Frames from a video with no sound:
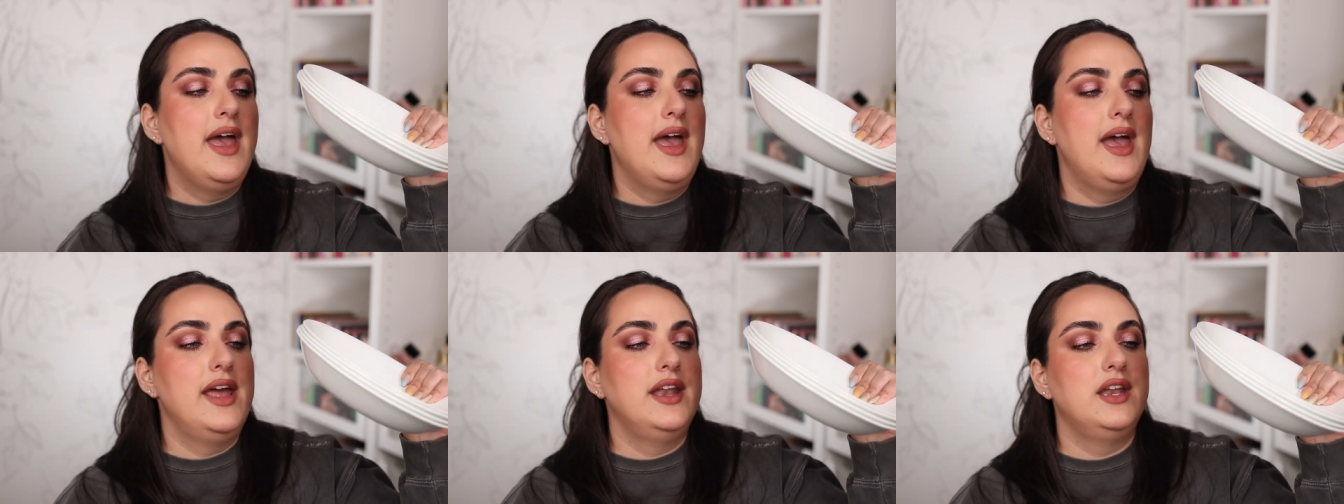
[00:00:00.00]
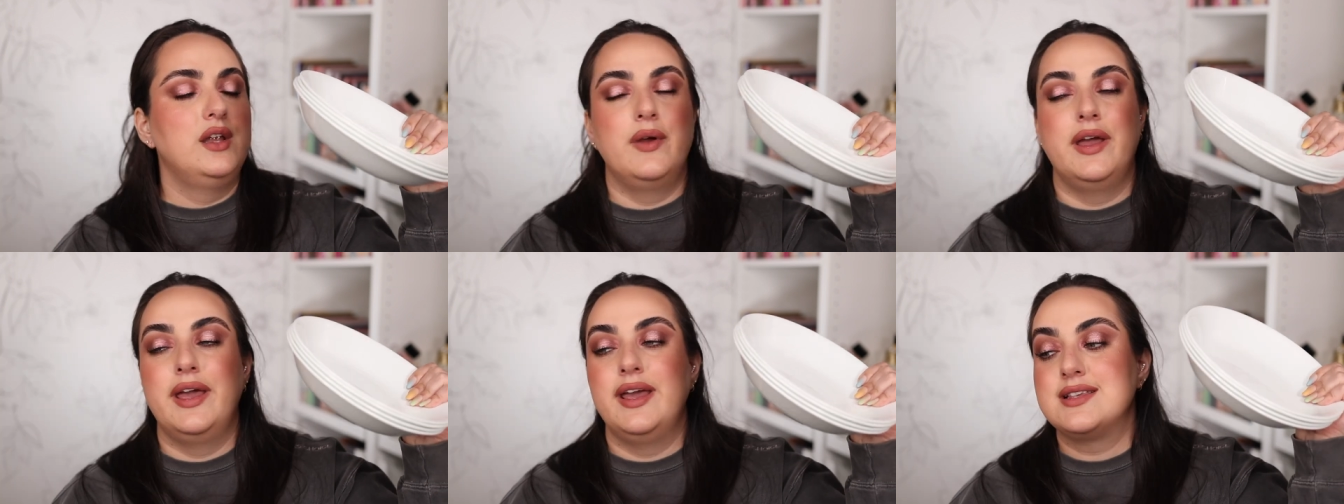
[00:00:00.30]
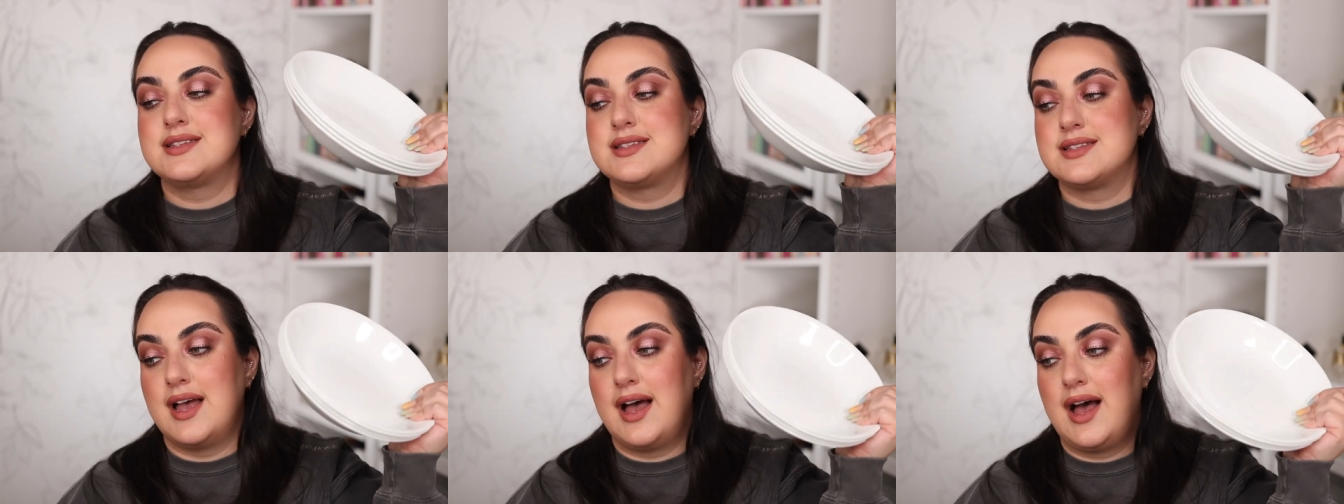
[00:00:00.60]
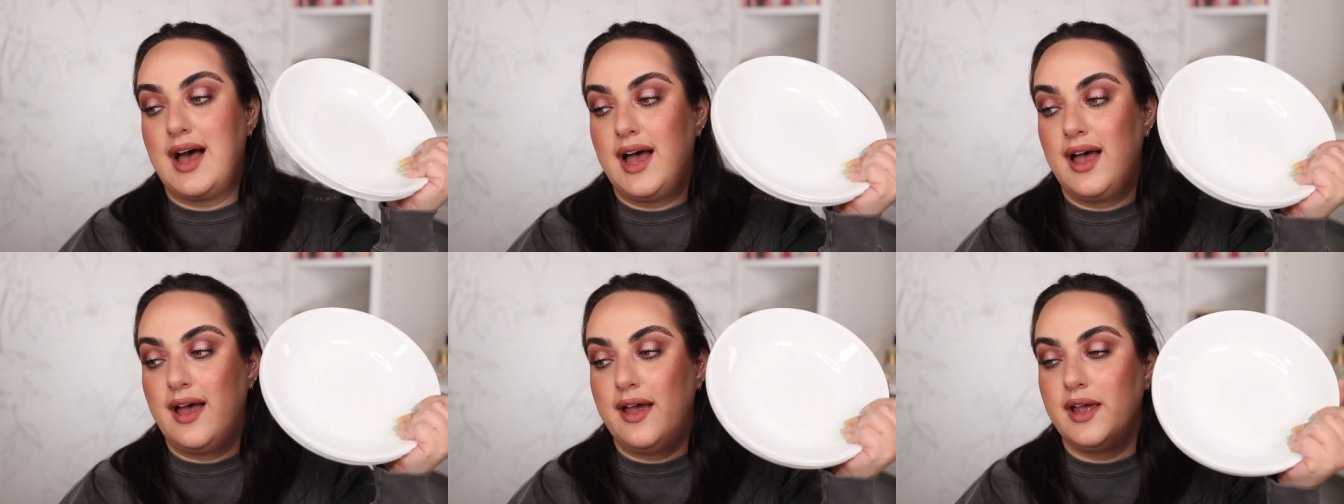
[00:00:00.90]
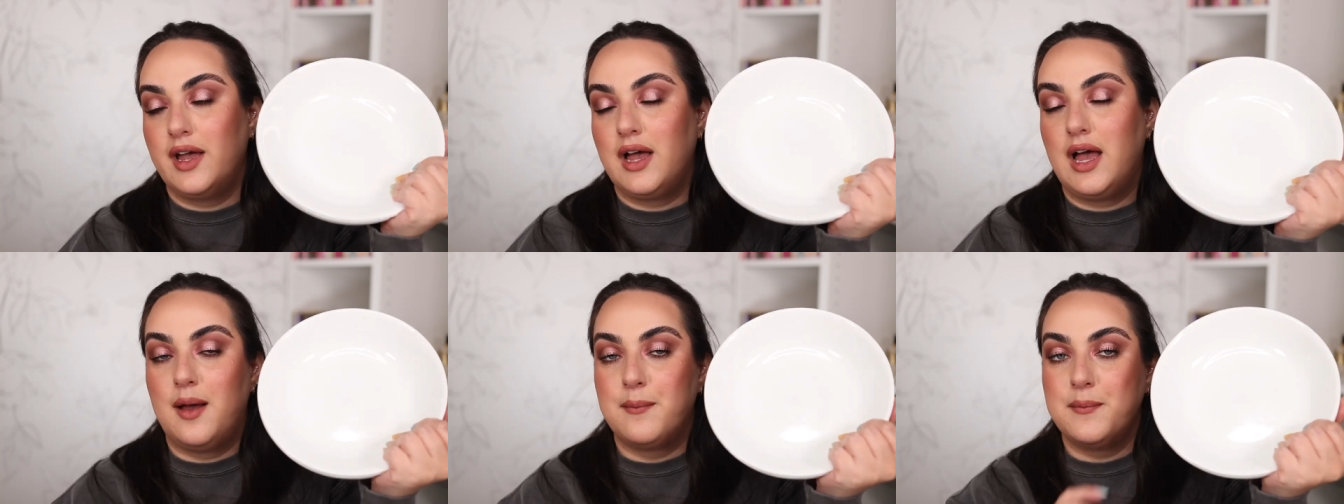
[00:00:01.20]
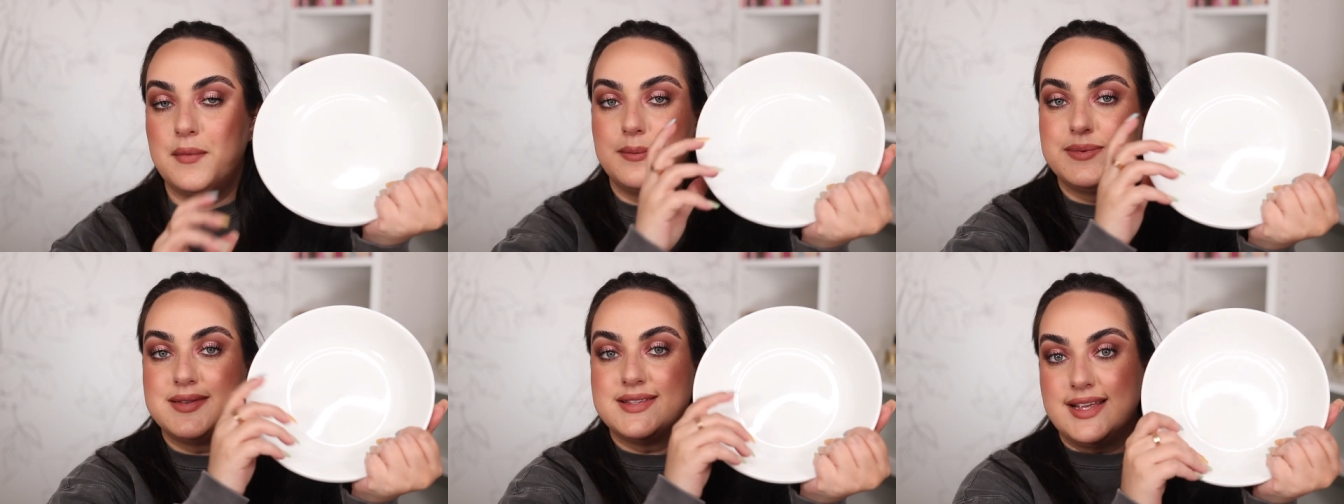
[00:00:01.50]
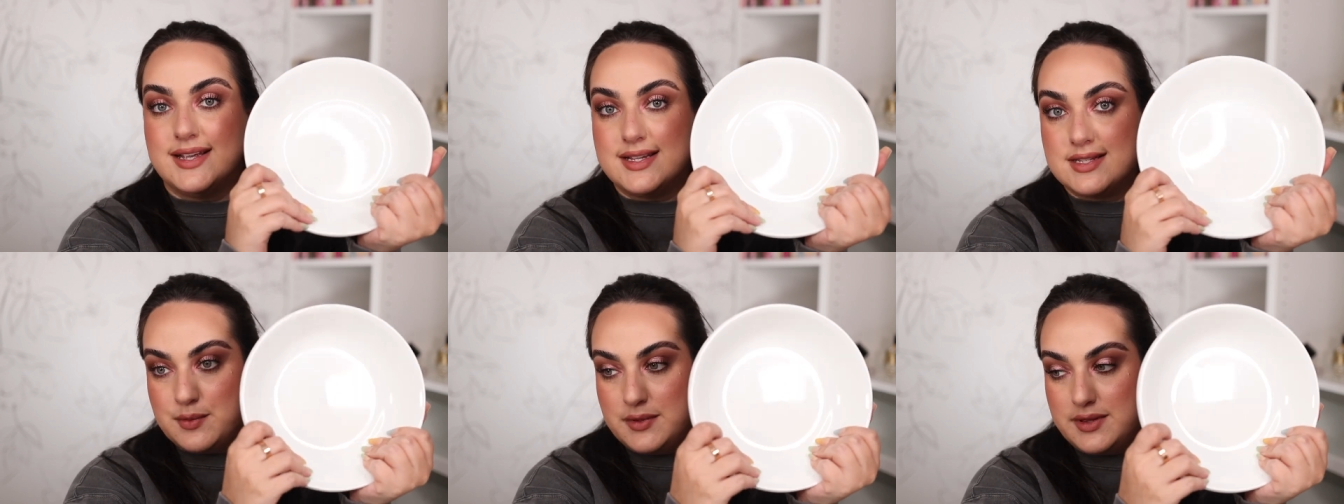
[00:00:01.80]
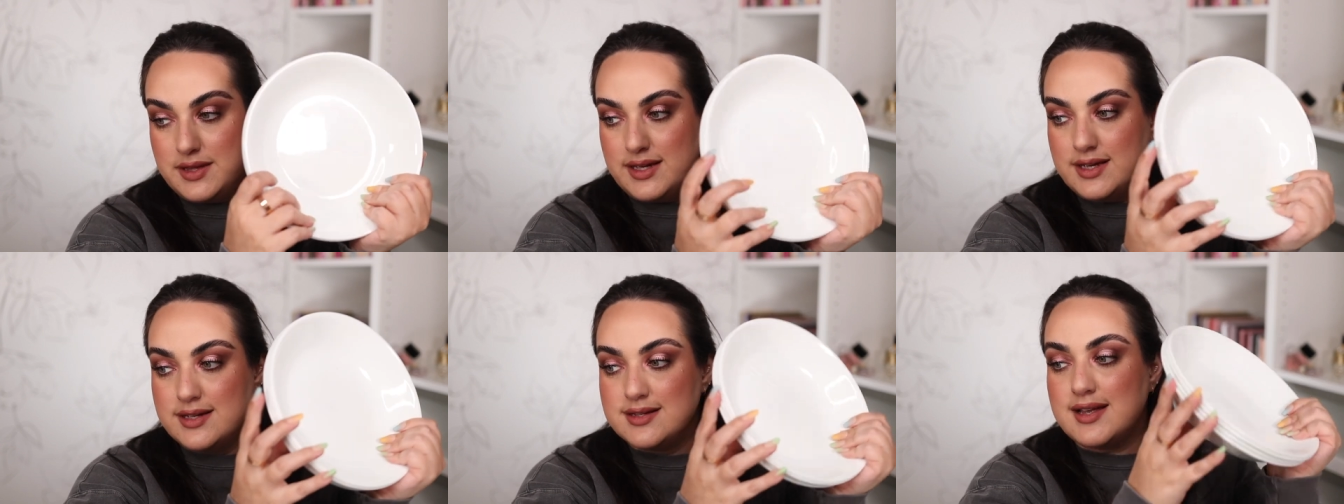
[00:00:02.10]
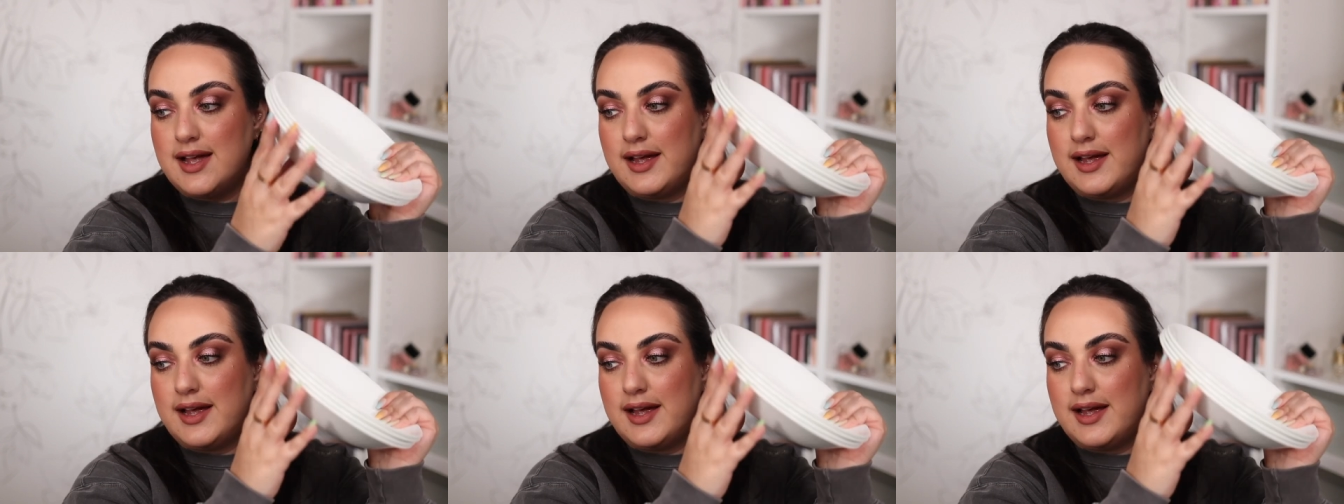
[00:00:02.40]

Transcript: Anyways, I am obsessed with these.